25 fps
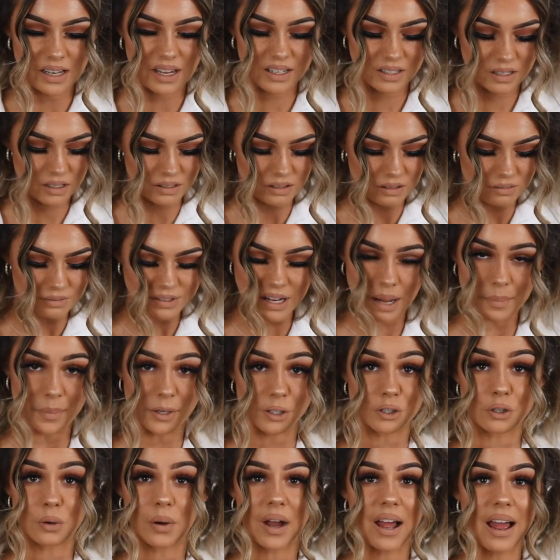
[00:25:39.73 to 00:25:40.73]
it doesn't
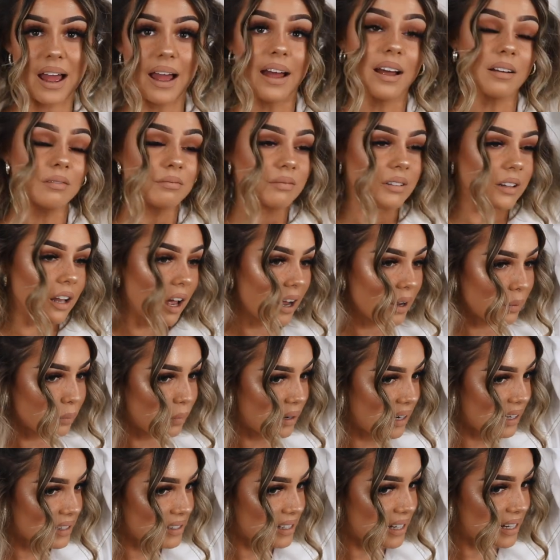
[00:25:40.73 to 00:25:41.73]
damage your hair, like,
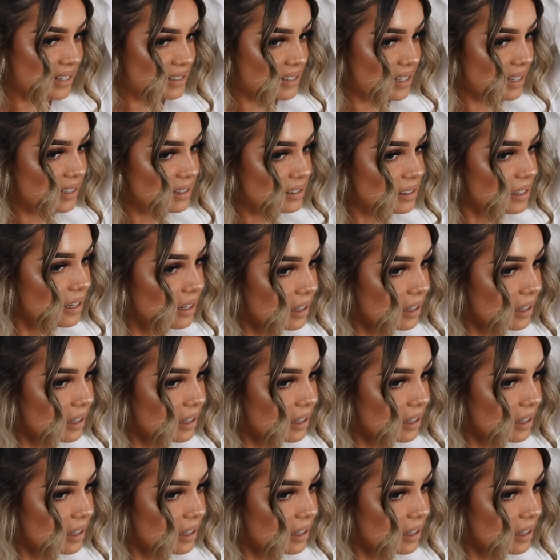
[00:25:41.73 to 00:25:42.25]
when it teases.